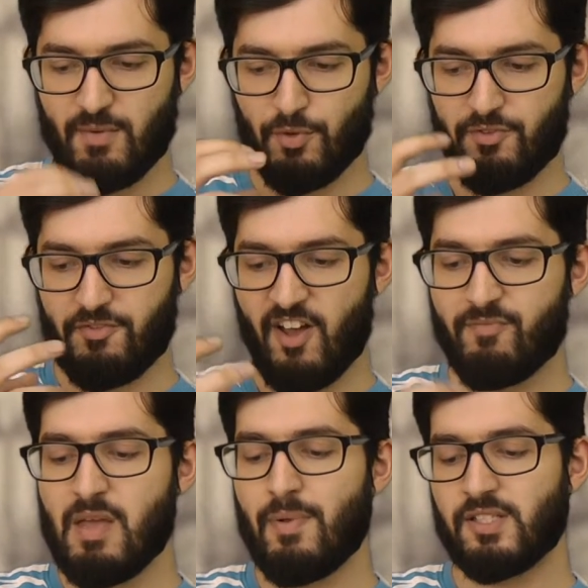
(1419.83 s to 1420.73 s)
of more than
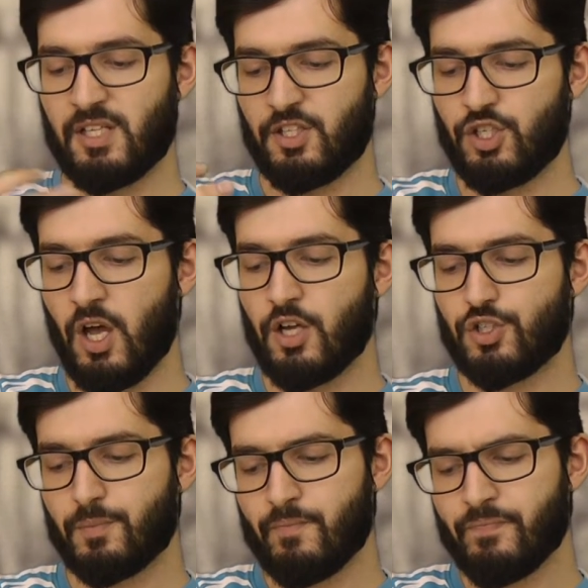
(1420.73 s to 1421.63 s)
5 people outside the church.